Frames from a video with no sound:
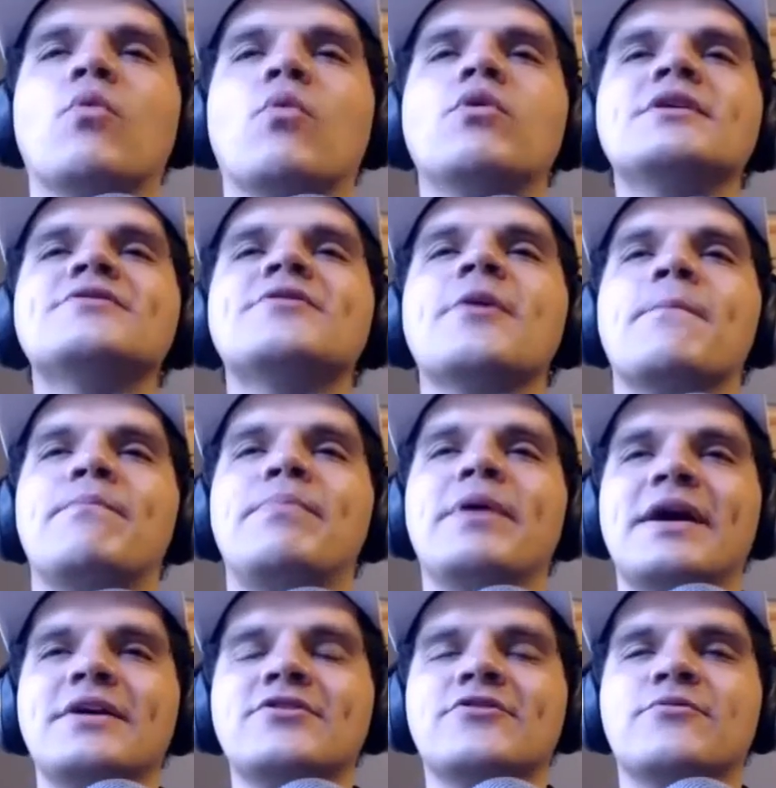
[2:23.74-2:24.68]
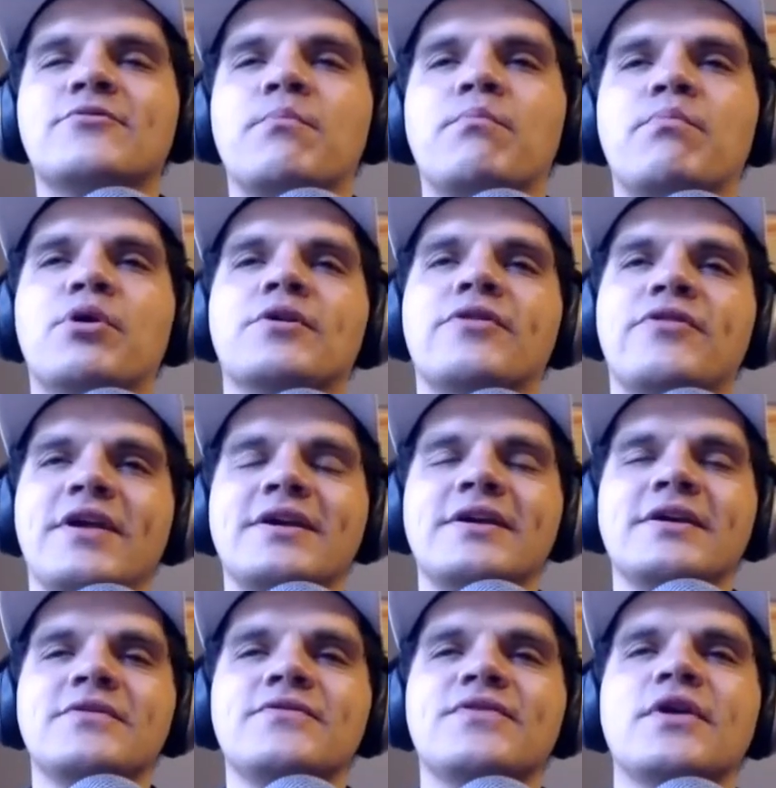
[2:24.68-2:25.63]
What is the best birthday
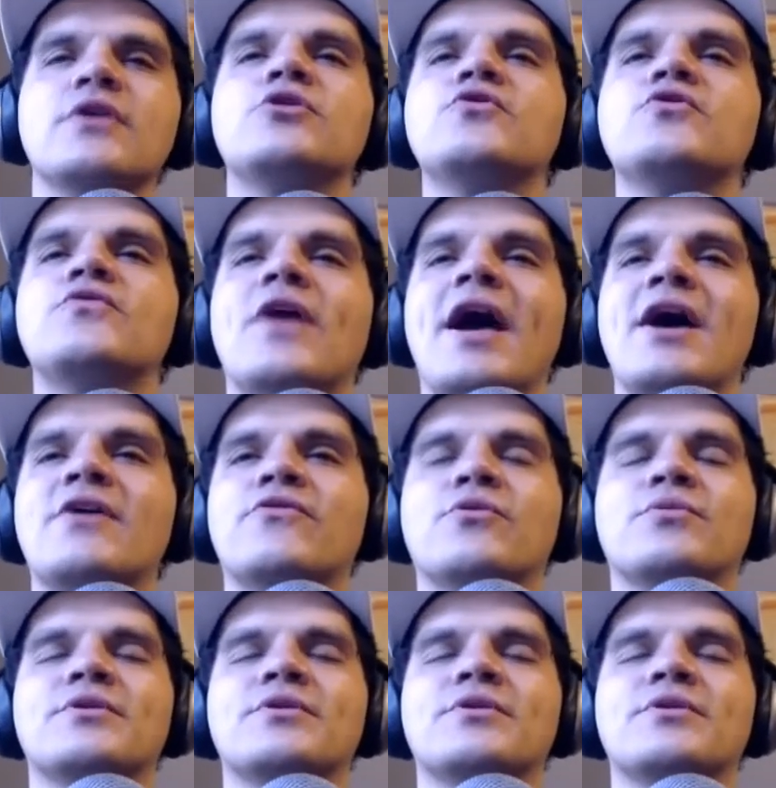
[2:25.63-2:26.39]
gift you've ever